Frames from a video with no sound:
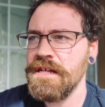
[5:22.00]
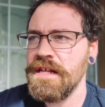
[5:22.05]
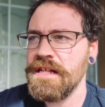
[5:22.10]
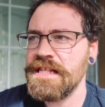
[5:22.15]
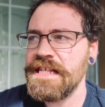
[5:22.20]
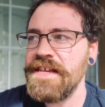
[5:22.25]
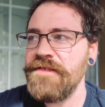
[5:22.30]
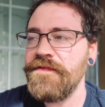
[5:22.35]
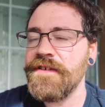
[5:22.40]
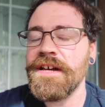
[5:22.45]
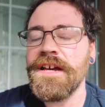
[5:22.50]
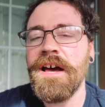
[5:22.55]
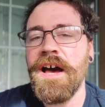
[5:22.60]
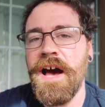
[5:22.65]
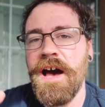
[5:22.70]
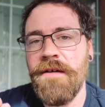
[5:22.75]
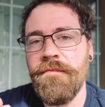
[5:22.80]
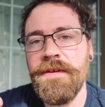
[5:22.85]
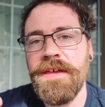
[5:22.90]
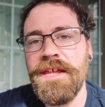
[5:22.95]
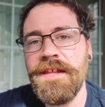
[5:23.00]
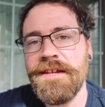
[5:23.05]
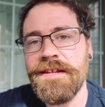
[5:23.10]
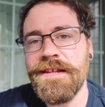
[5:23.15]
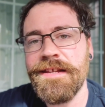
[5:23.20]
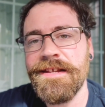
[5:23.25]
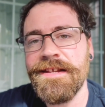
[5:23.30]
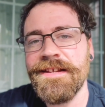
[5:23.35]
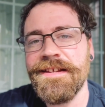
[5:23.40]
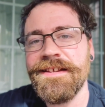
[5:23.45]
Leave a comment
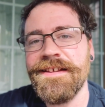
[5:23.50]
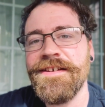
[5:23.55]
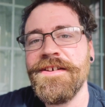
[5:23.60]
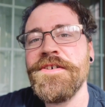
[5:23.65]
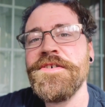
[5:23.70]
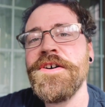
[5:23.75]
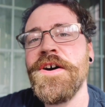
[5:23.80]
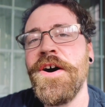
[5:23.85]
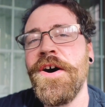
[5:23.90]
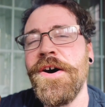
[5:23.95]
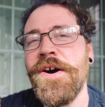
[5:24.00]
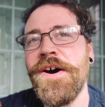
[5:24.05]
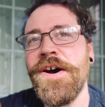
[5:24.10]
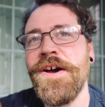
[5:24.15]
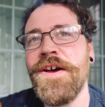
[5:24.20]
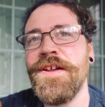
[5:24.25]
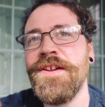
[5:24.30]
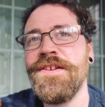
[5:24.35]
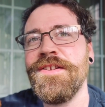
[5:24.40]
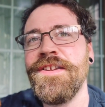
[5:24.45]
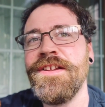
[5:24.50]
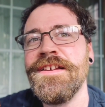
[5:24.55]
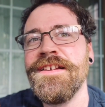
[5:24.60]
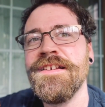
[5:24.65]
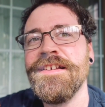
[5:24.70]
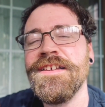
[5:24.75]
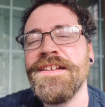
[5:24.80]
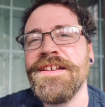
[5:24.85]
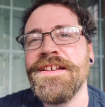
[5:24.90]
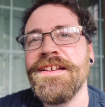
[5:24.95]
on
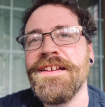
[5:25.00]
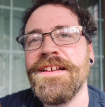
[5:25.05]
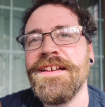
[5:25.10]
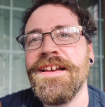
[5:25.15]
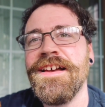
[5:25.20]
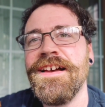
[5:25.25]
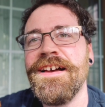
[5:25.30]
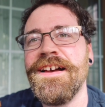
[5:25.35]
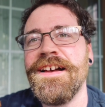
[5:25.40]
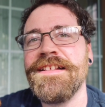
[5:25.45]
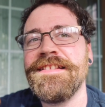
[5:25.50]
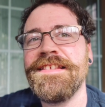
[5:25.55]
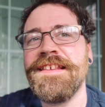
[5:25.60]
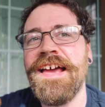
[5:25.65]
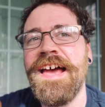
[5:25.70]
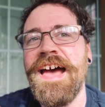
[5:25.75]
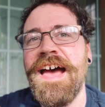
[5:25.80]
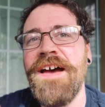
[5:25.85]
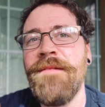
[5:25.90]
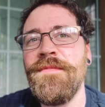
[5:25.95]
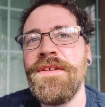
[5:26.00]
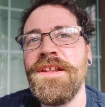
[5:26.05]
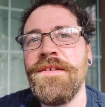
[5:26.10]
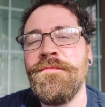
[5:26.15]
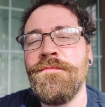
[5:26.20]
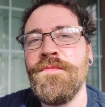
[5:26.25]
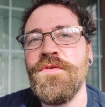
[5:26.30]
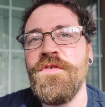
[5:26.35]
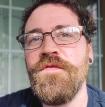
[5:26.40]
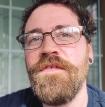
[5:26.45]
a time in a
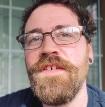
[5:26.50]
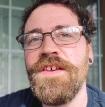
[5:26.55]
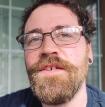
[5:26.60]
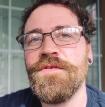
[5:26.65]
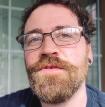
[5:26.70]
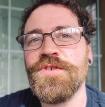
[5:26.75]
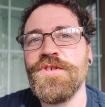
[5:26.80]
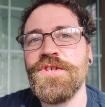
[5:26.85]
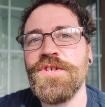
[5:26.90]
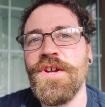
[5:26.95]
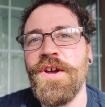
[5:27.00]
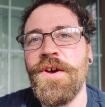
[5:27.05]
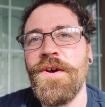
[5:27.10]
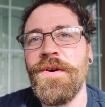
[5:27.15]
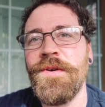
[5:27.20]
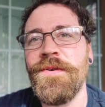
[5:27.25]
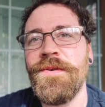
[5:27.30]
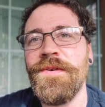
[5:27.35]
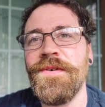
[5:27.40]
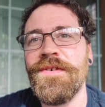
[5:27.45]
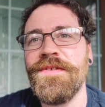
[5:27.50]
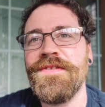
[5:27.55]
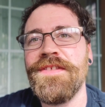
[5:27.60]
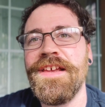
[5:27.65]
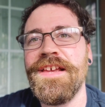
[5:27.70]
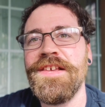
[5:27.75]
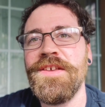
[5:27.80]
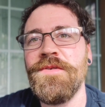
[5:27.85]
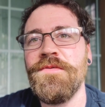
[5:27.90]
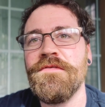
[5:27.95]
movie or show
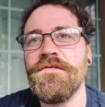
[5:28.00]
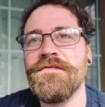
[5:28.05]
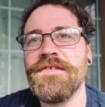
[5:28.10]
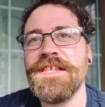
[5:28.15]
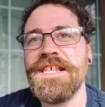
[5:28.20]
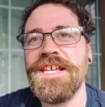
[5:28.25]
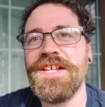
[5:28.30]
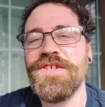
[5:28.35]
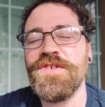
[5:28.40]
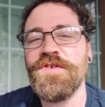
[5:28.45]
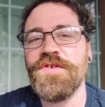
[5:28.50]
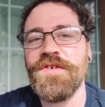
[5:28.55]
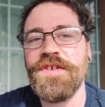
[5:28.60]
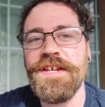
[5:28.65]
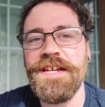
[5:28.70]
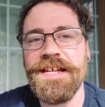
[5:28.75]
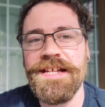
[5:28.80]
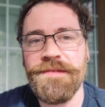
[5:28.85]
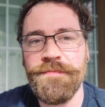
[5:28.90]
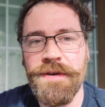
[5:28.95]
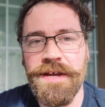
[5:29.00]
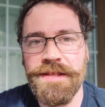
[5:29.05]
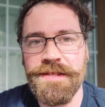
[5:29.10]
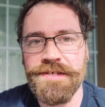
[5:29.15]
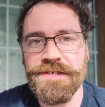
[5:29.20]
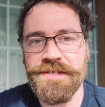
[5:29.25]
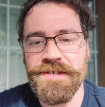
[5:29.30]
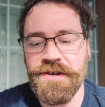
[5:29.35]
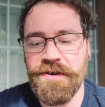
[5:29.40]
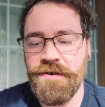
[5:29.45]
that you were really intrigued by the
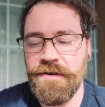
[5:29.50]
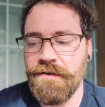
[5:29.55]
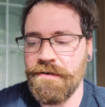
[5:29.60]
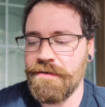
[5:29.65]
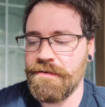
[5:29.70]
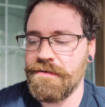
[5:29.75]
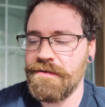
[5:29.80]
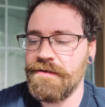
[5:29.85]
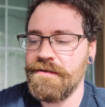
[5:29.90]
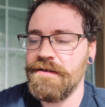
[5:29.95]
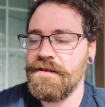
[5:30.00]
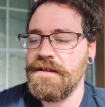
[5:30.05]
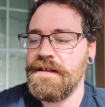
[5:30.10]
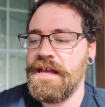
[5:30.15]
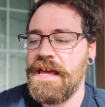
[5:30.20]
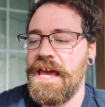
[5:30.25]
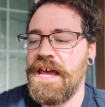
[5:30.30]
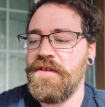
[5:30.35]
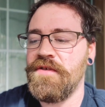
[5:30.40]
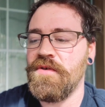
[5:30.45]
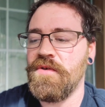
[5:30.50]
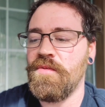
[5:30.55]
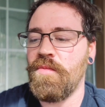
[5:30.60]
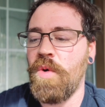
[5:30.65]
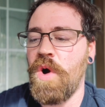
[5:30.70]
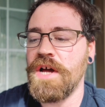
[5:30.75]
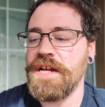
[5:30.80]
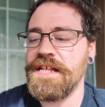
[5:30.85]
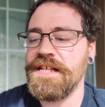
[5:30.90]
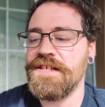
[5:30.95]
cigar, either
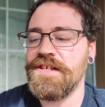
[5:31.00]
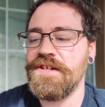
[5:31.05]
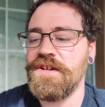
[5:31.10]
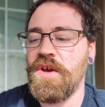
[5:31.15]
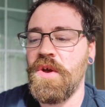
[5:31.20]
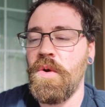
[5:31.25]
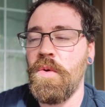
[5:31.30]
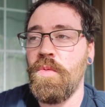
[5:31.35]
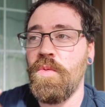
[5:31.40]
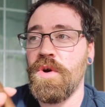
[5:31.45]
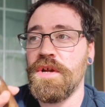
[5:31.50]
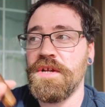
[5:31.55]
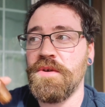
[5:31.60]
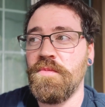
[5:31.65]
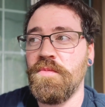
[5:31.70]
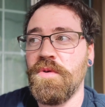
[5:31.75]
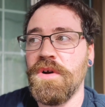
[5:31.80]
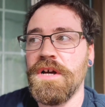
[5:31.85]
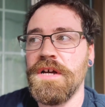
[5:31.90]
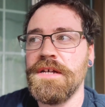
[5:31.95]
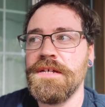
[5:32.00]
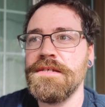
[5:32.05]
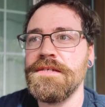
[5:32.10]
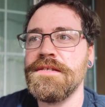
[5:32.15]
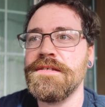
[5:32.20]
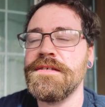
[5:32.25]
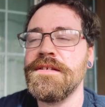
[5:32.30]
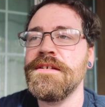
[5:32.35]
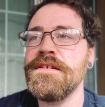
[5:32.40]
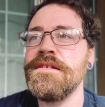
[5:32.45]
wanting to know what it
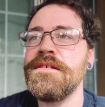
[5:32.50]
was